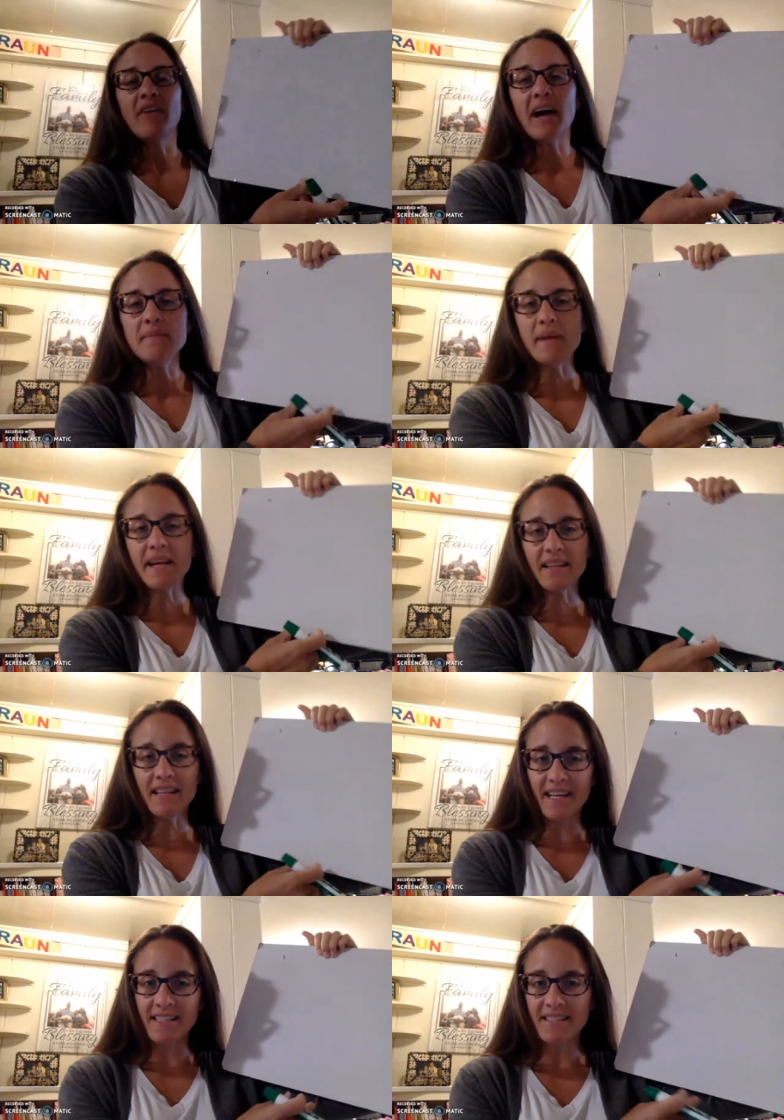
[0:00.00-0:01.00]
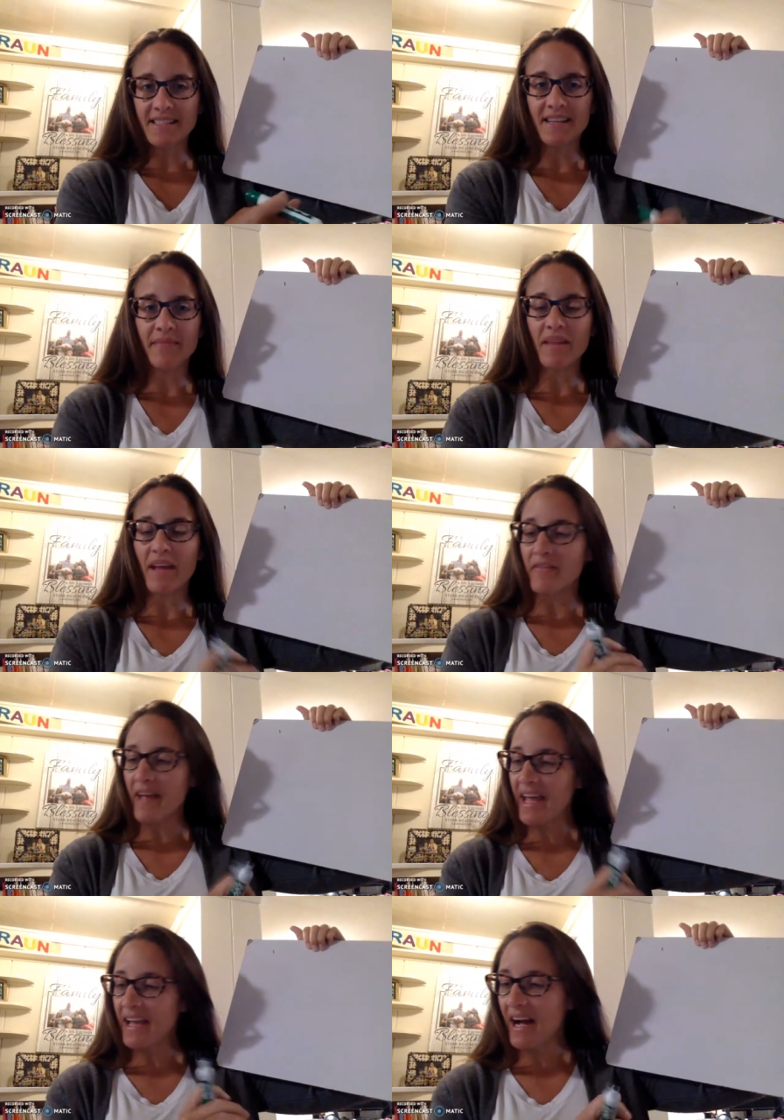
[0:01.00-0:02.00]
I make a list of
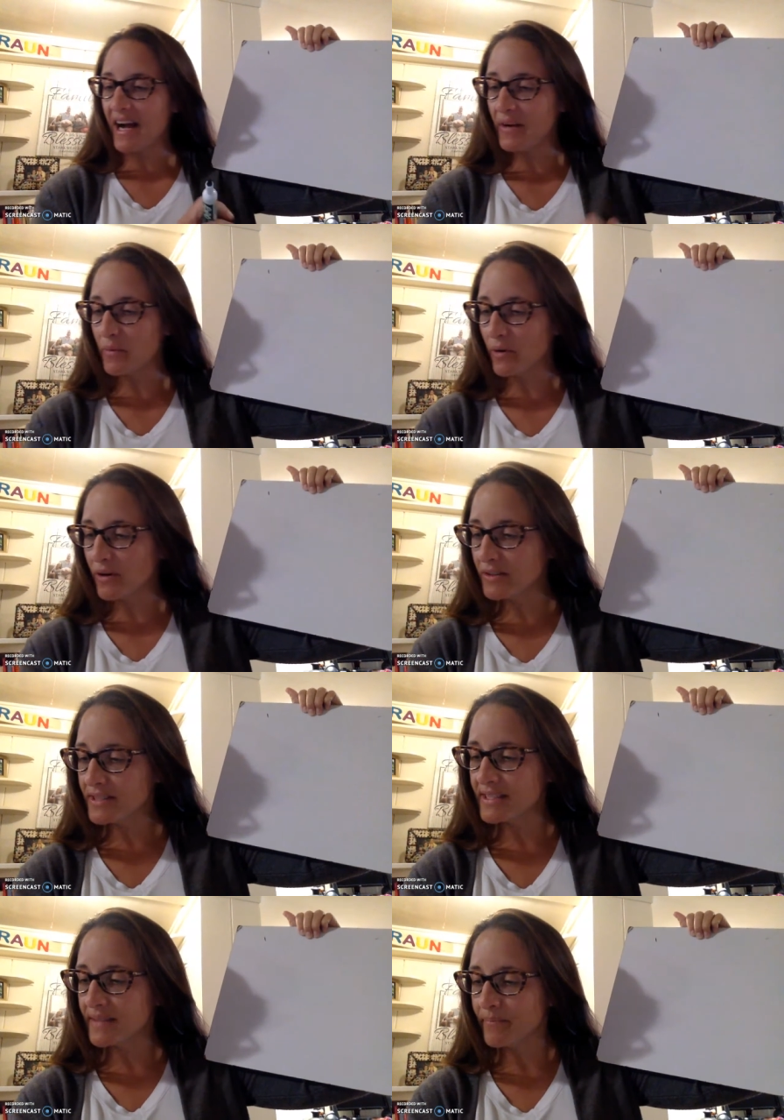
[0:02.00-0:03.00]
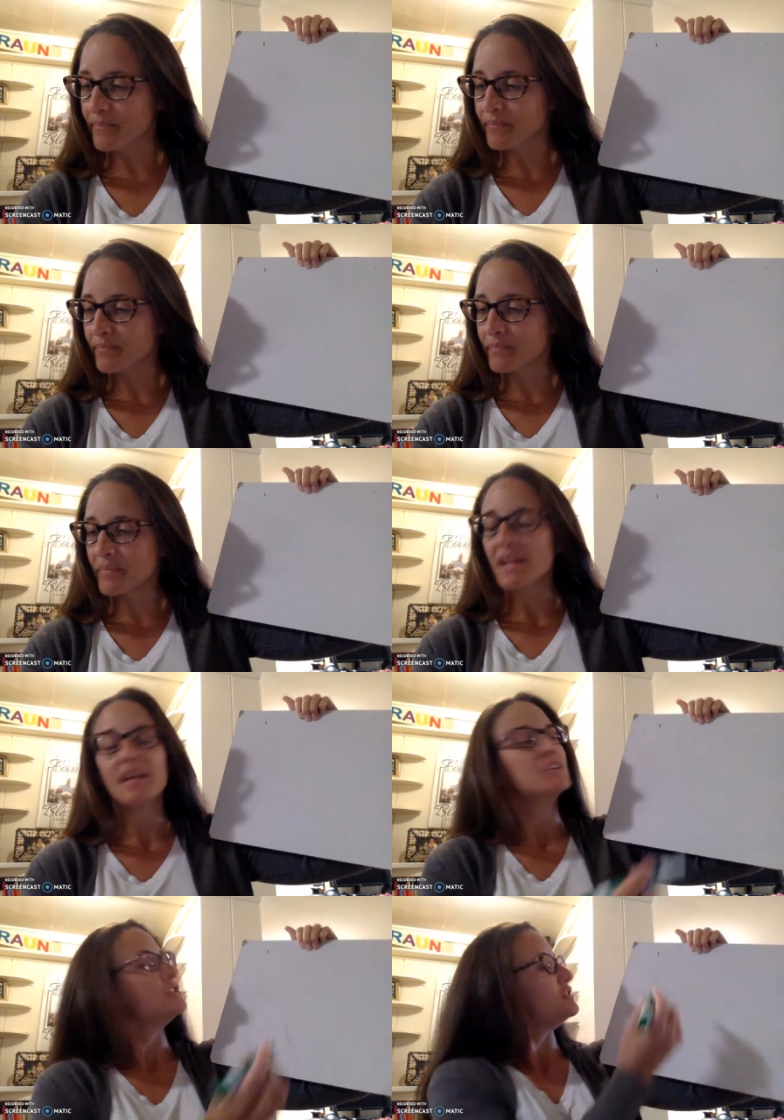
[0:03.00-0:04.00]
AI words,
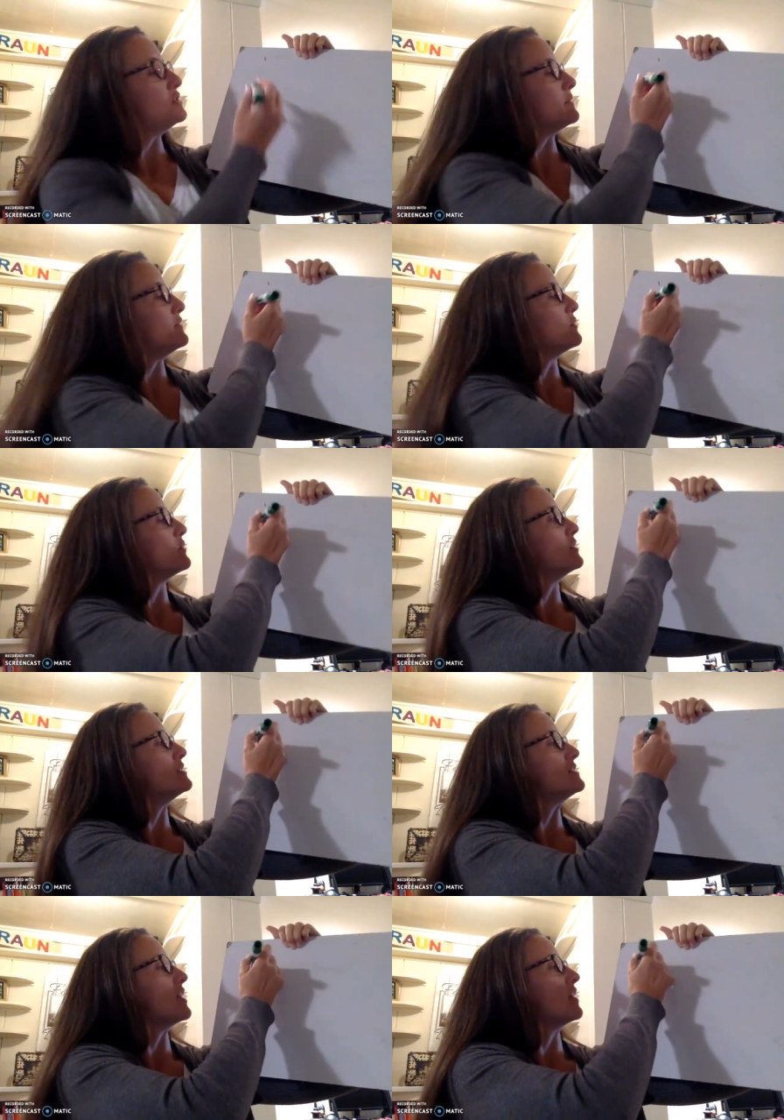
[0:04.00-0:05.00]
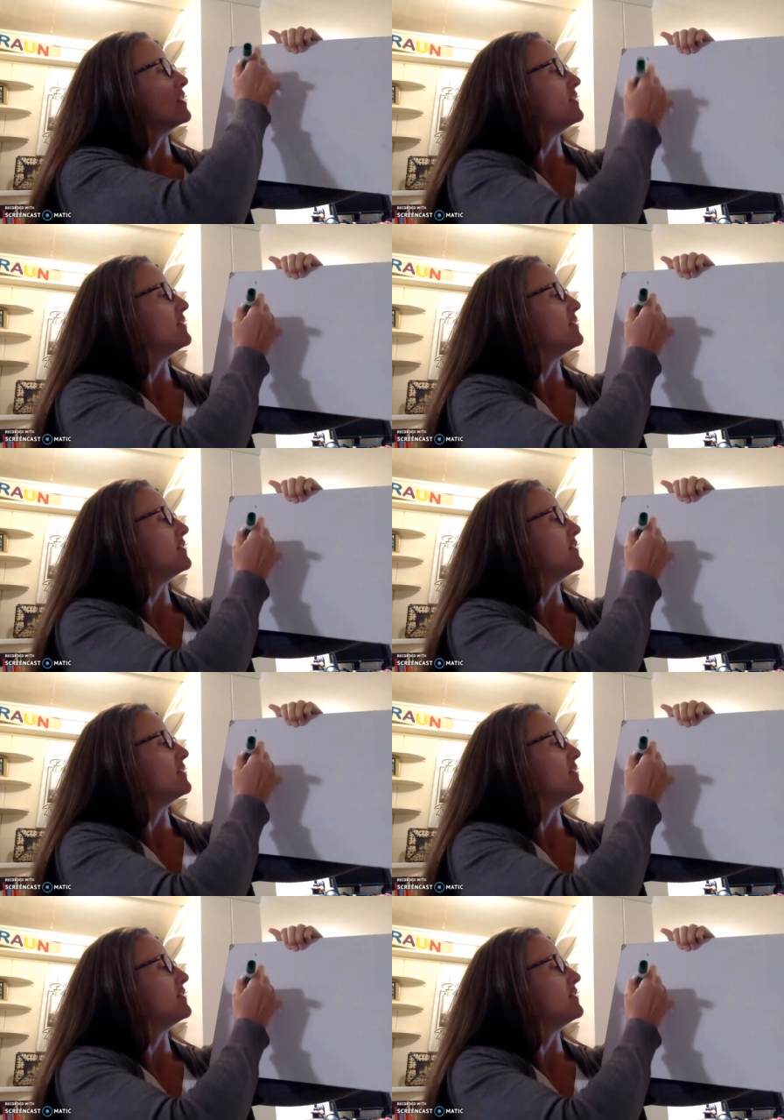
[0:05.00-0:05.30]
two of your words are